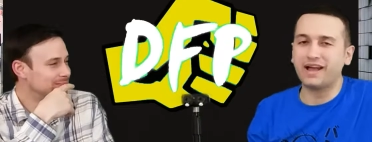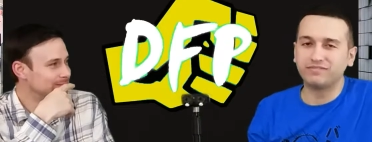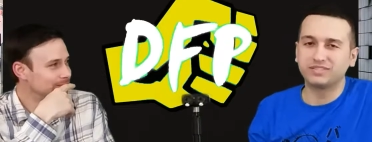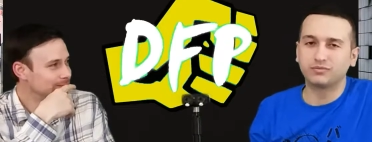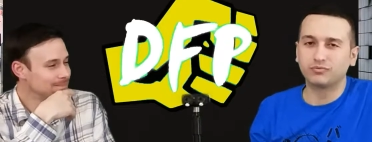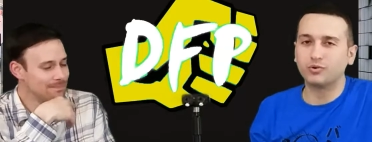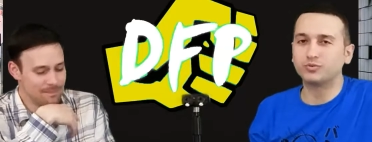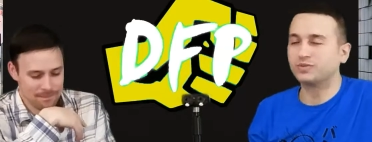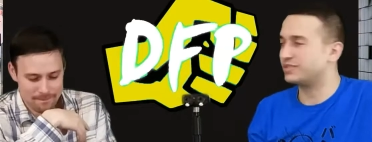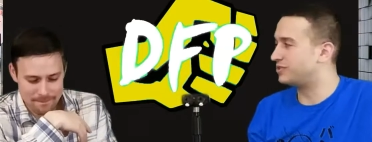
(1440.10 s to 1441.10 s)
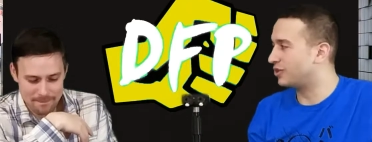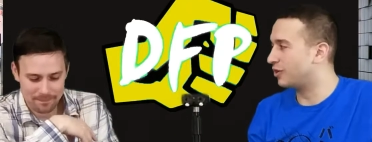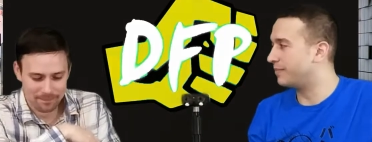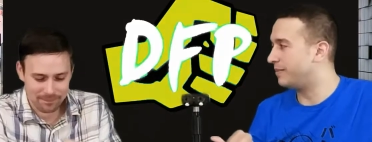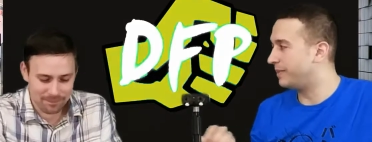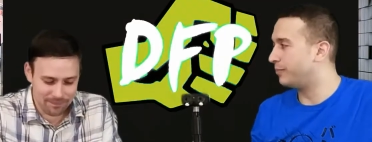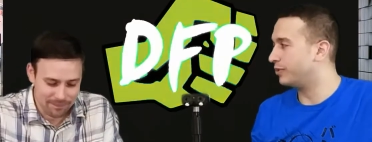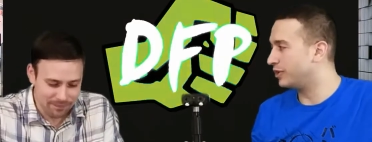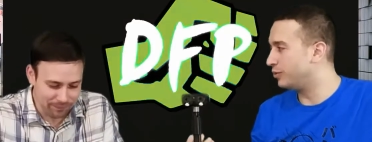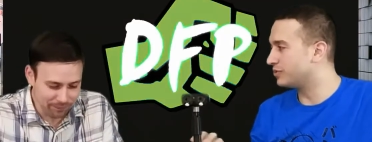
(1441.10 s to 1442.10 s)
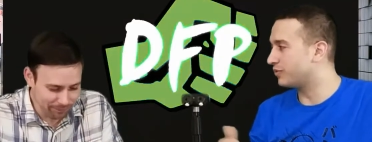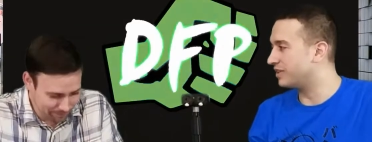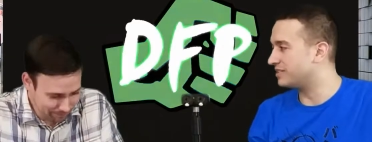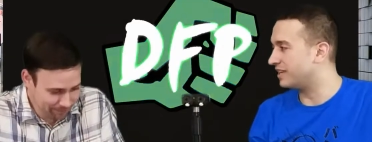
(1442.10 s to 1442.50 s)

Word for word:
Speaker 1: obviously, roach was a term that people use for these